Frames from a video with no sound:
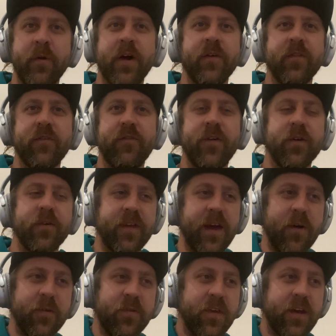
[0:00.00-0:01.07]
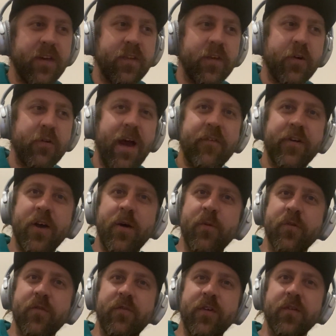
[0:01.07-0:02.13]
out in the field, how it's like the gravity
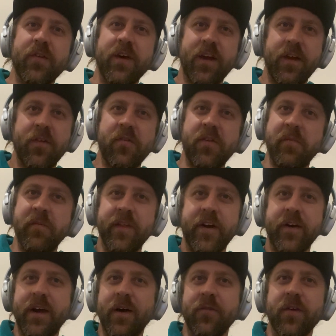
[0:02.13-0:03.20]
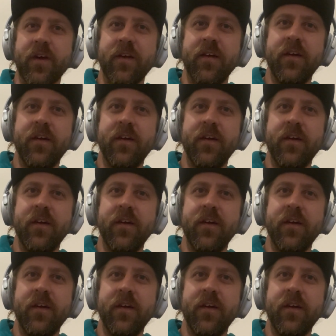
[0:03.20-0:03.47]
almost feels like in the simulator, how it's like